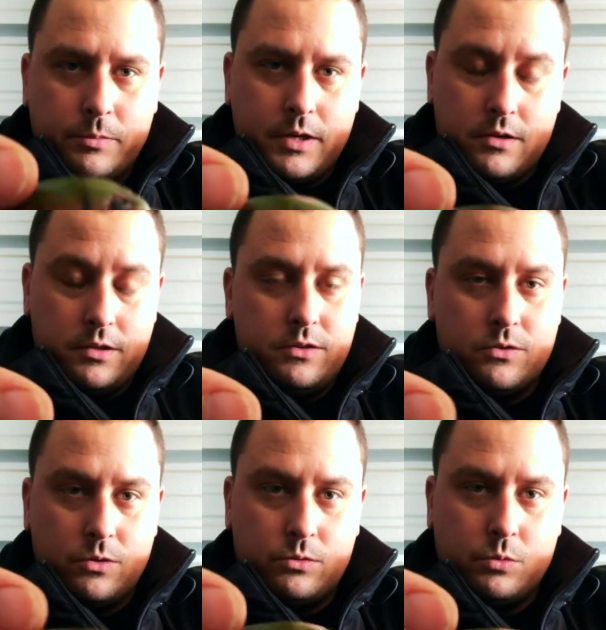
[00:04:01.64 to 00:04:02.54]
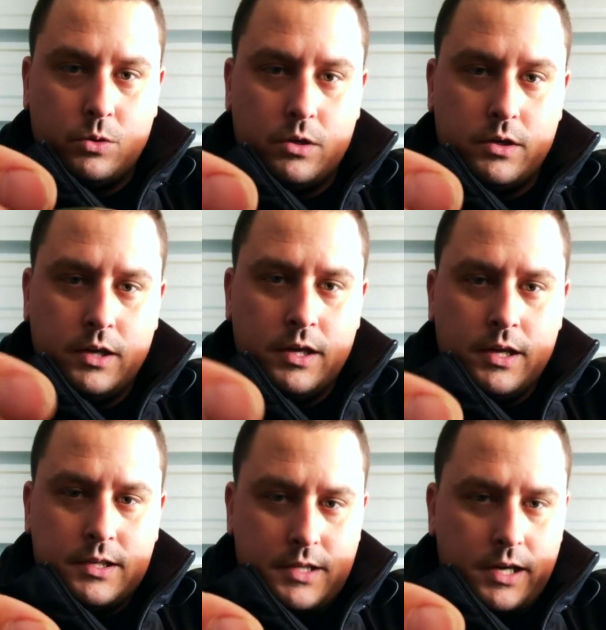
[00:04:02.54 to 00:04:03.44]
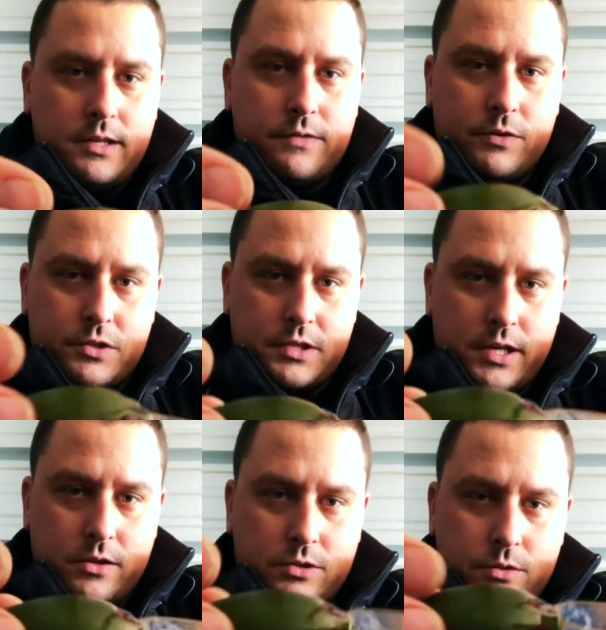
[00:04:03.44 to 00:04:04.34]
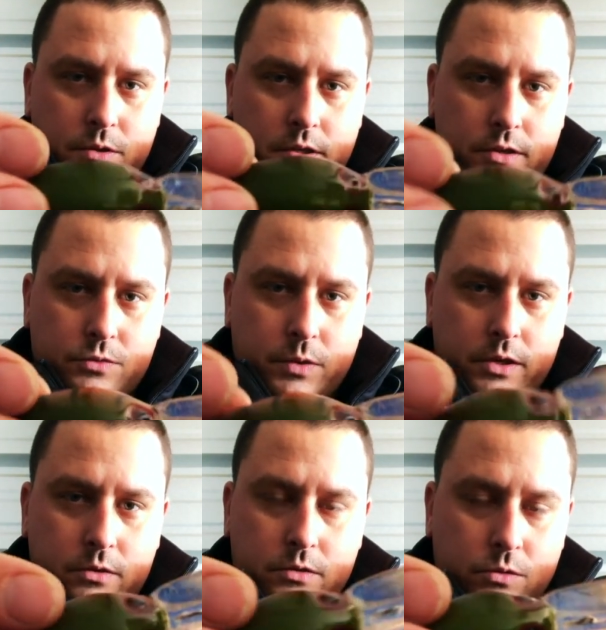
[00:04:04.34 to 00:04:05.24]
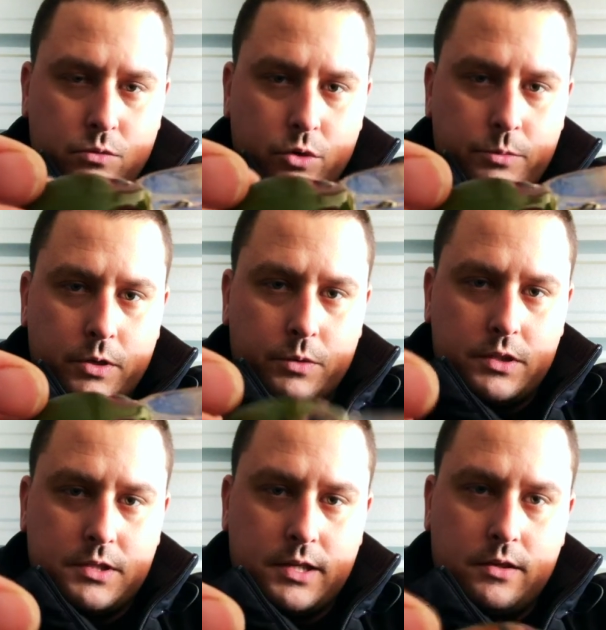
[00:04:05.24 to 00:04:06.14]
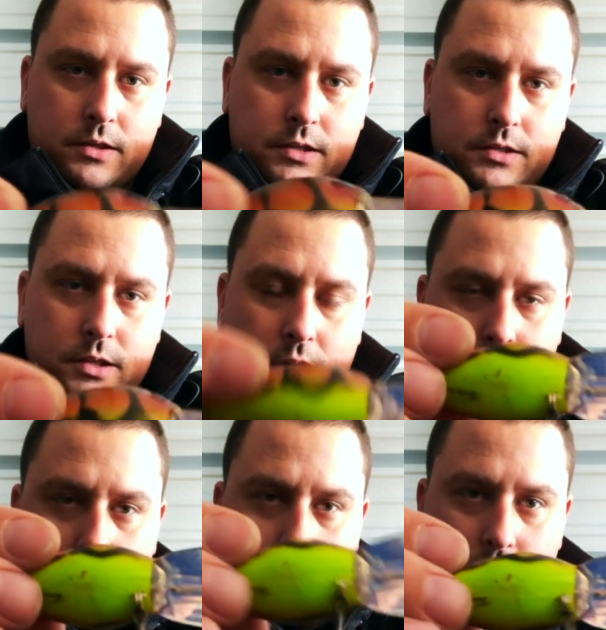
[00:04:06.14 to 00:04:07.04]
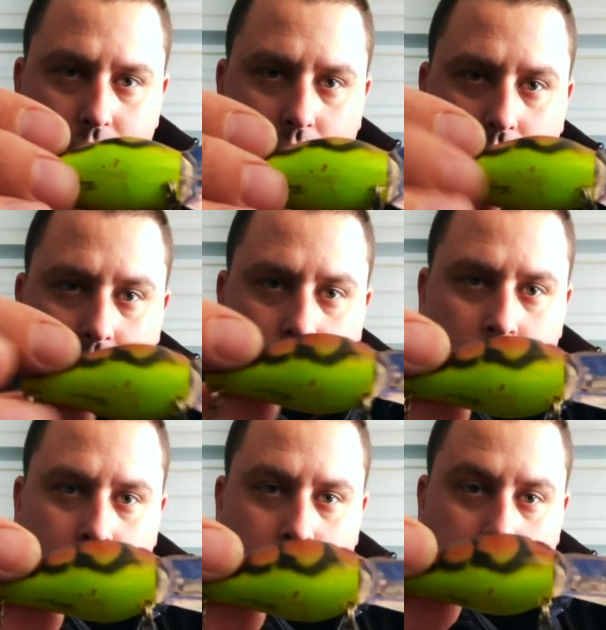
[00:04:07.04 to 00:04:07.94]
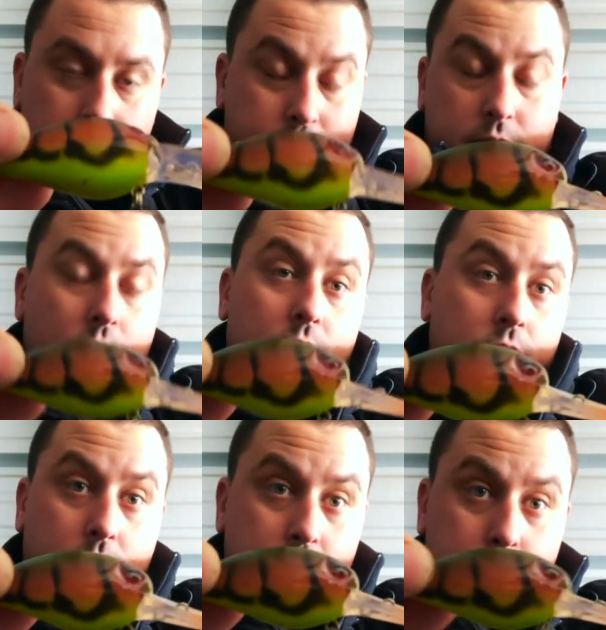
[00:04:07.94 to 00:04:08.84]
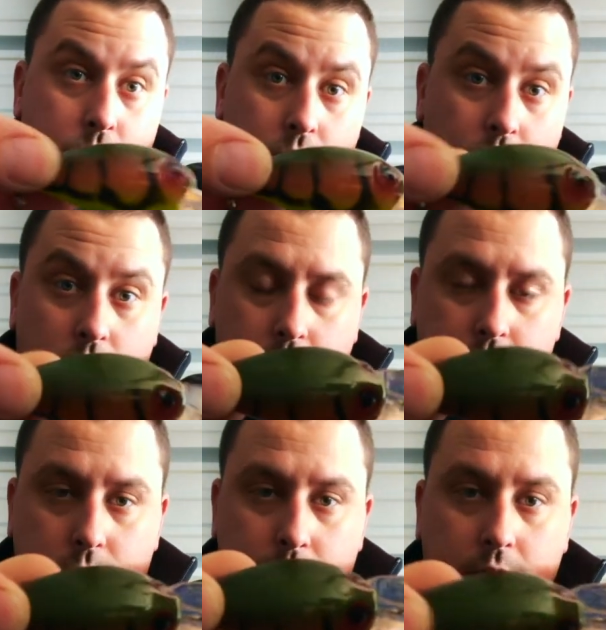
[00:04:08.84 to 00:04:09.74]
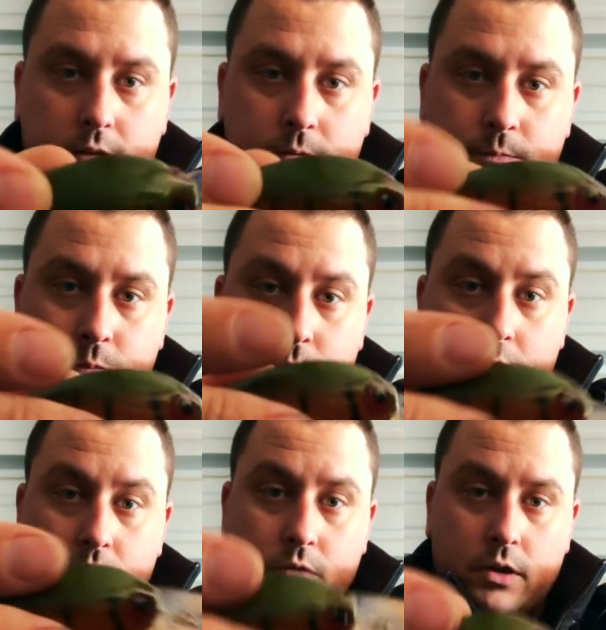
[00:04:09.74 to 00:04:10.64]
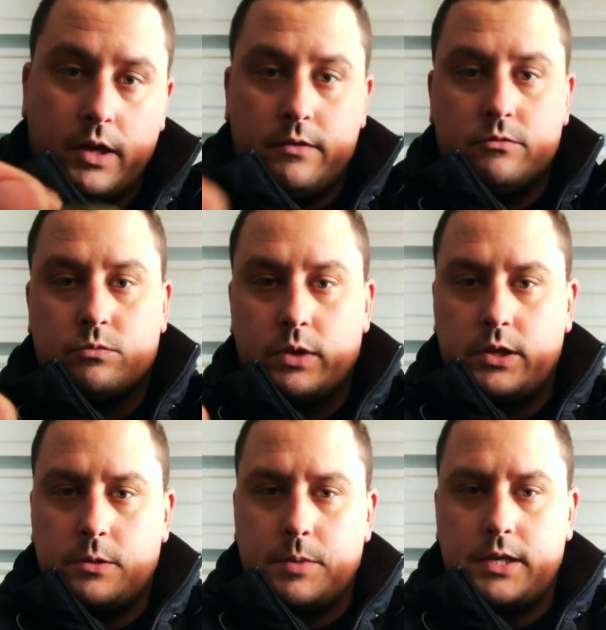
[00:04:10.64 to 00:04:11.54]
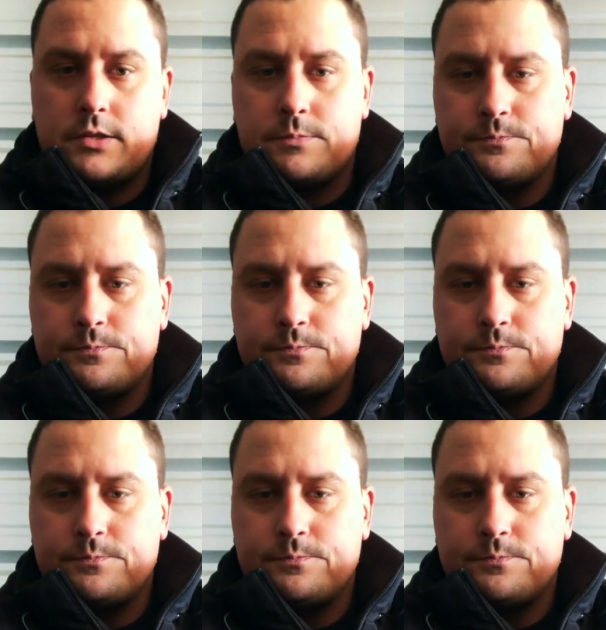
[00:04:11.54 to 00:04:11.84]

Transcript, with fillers: better than your old Wart. It's got a different sound to it as well. Don't quote me on what the sound is. And then obviously these are all, like they all are anymore. They're all custom painted, but uh, really good baits.